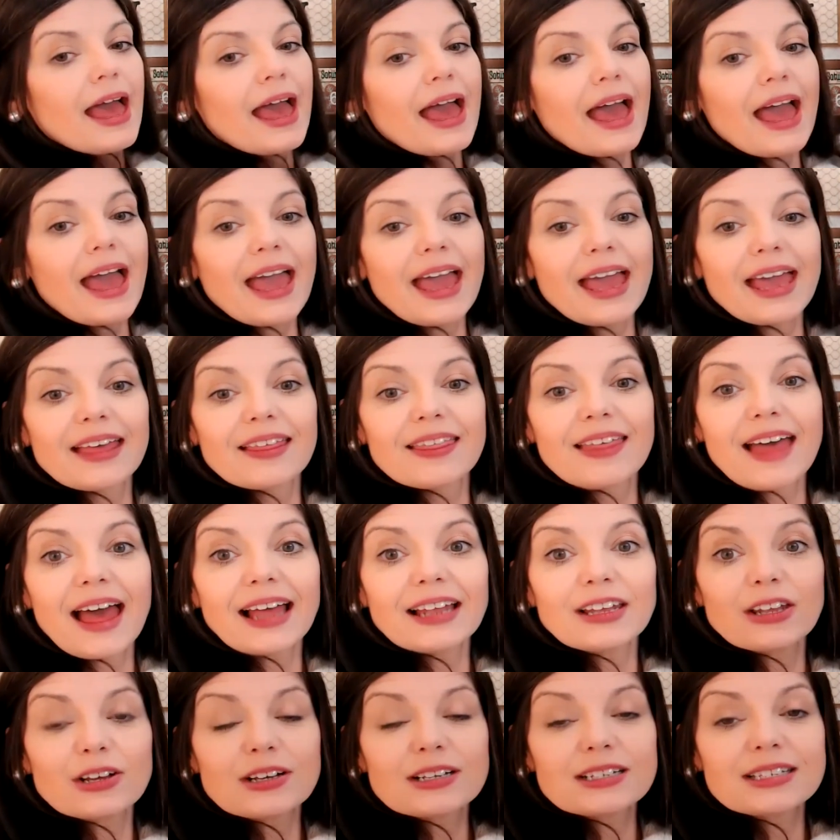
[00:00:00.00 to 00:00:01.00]
Hey,
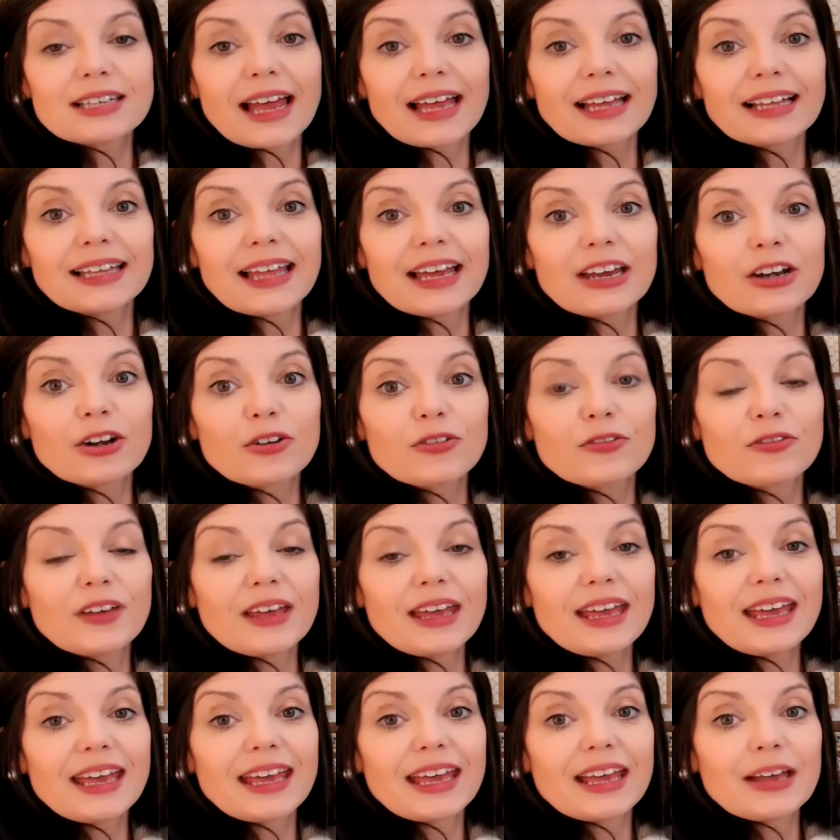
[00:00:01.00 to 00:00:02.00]
that looks like letter
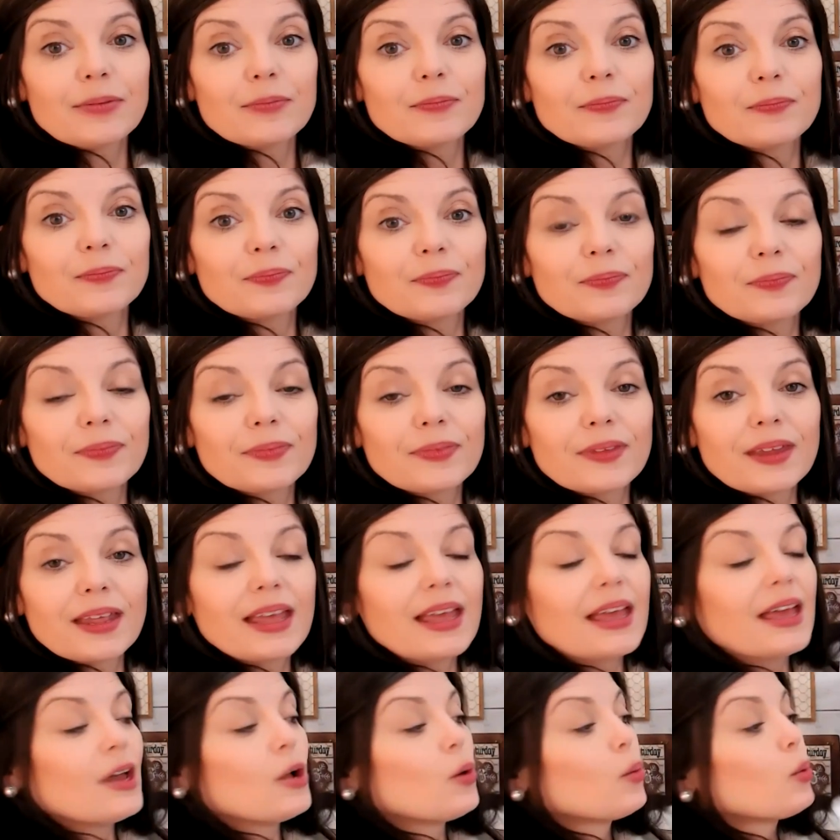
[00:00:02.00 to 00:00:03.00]
V.
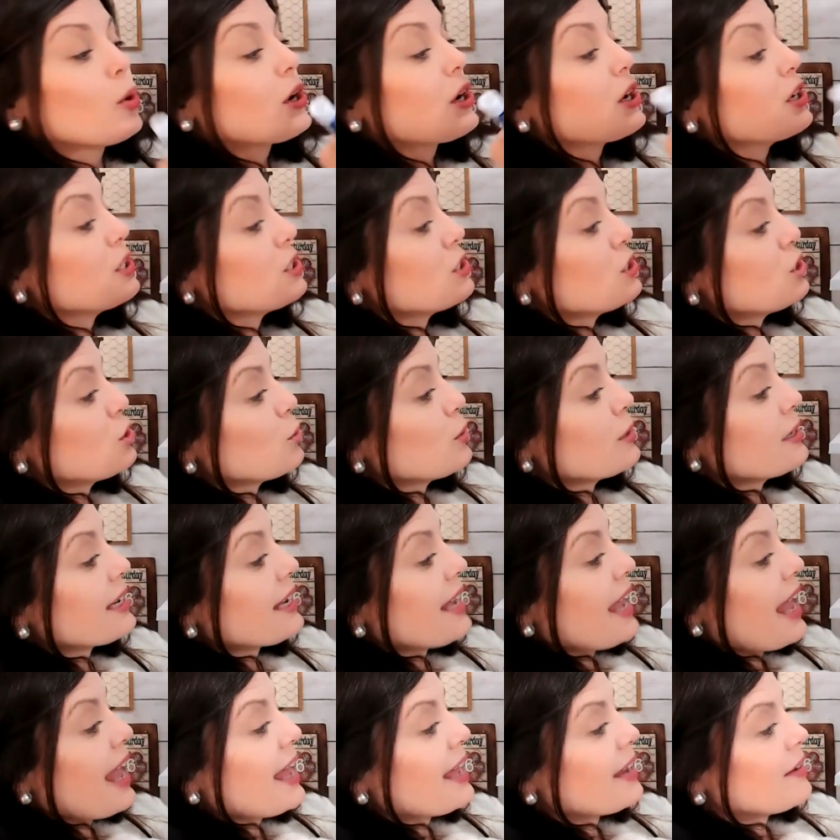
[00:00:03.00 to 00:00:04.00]
We're going to do it
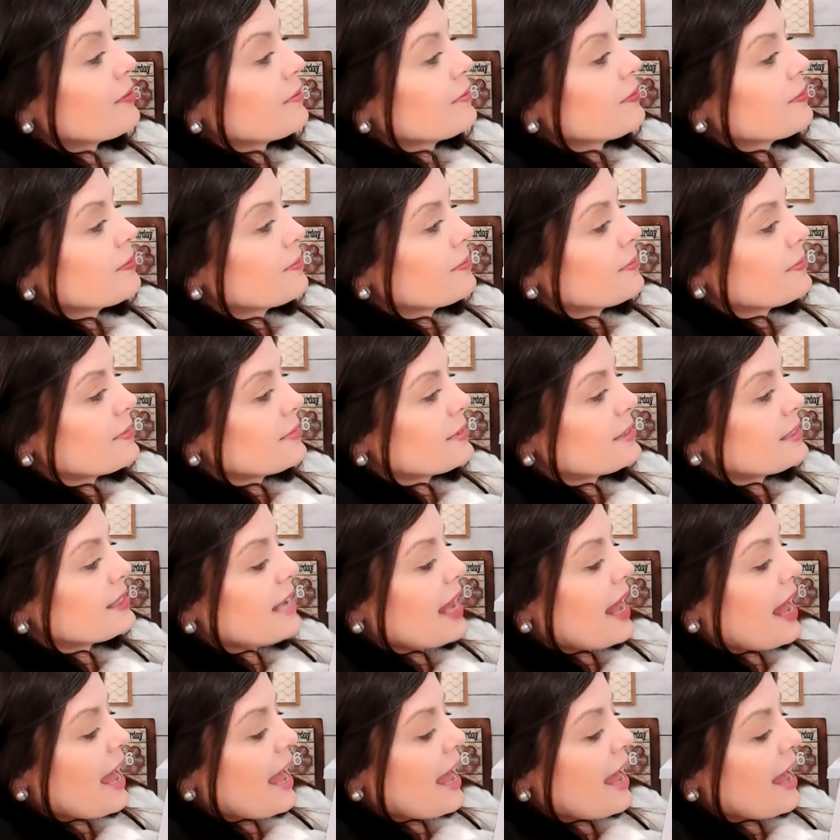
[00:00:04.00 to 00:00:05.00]
again.
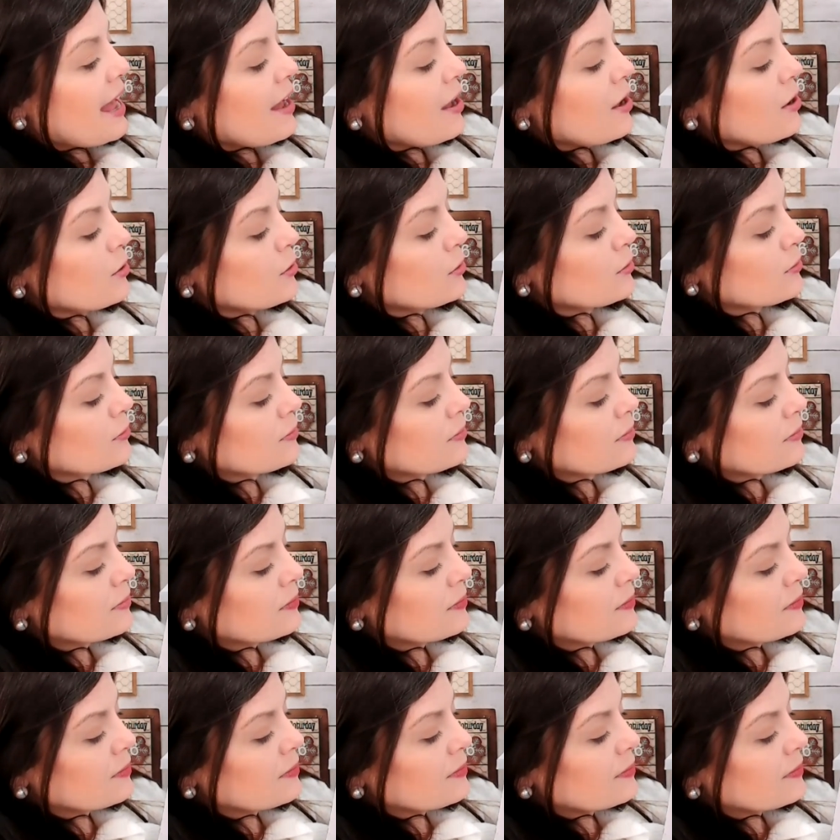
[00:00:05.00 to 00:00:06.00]
Down
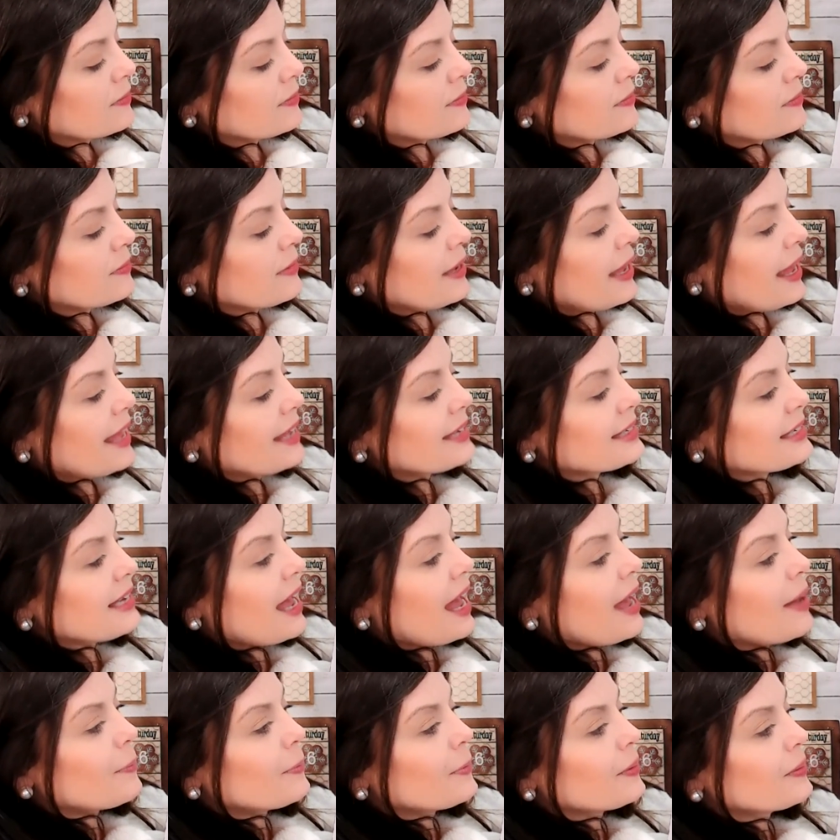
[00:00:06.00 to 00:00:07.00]
and
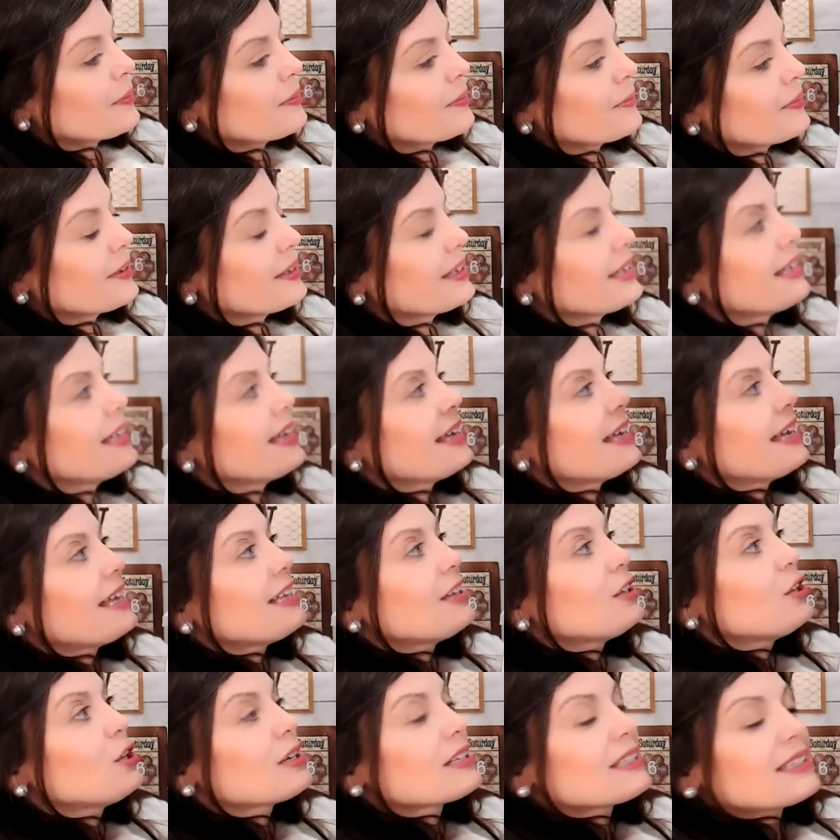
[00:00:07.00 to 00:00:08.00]
up.
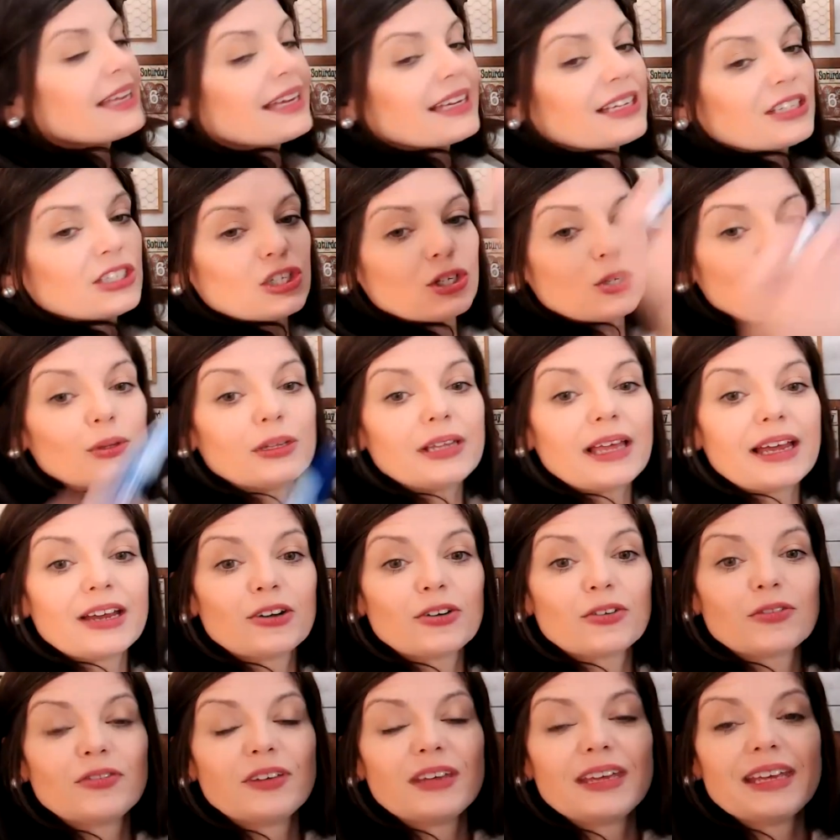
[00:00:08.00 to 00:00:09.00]
It looks like two
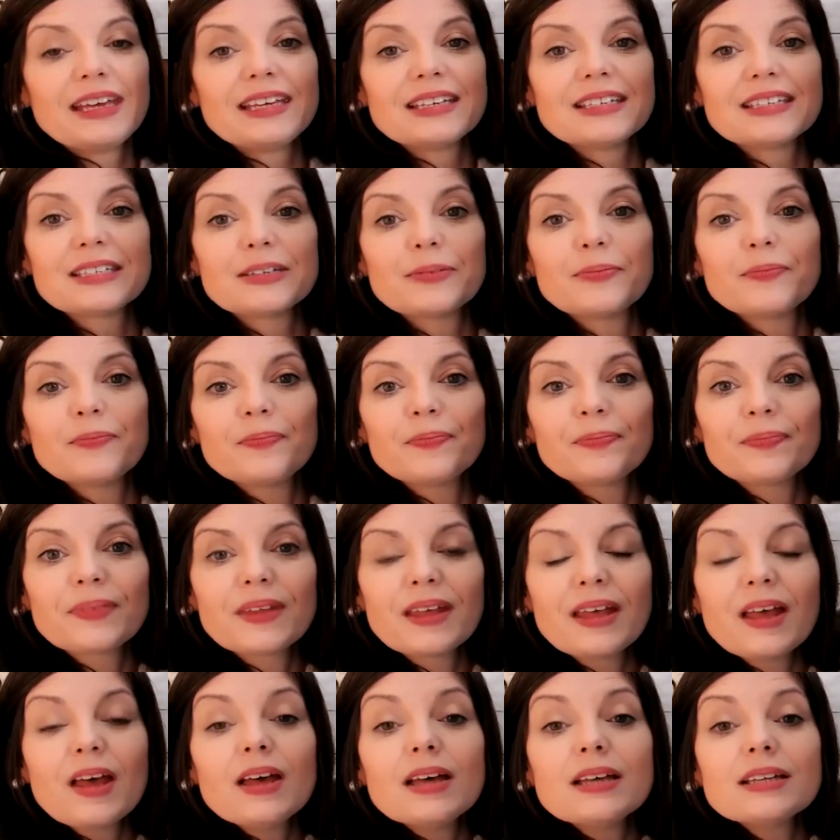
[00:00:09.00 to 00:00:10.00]
letter V's.
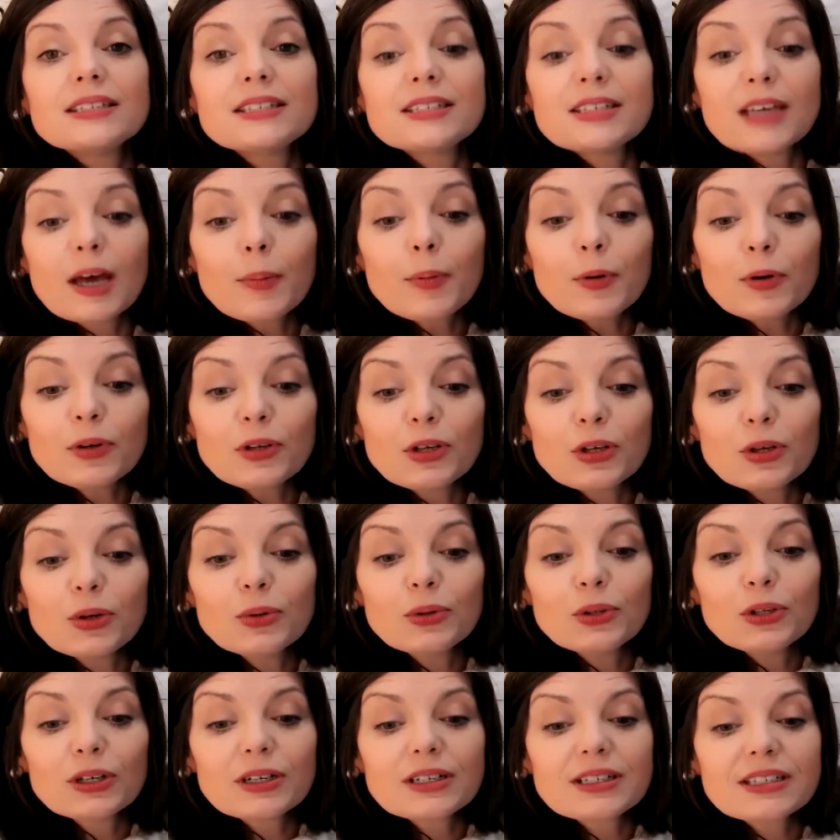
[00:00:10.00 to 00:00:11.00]

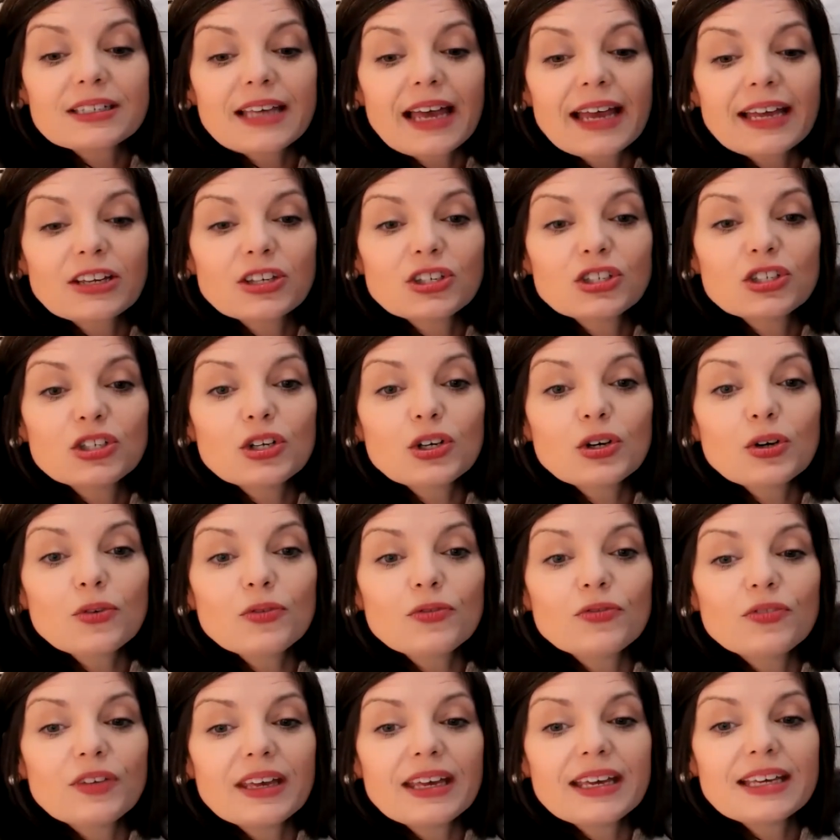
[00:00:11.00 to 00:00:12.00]
W looks like two
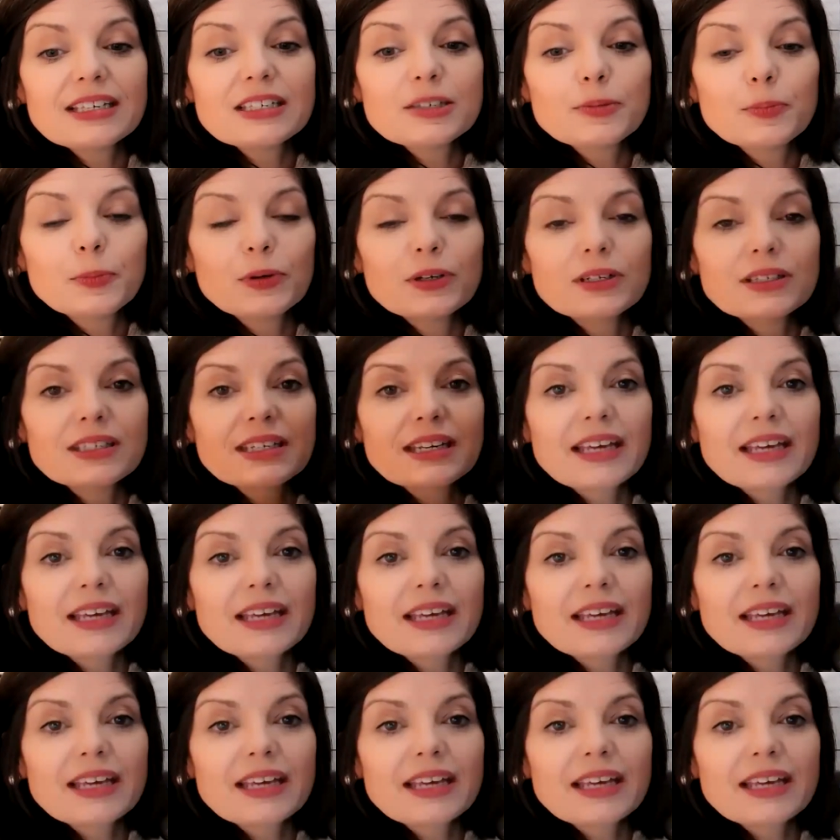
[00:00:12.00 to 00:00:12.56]
V's put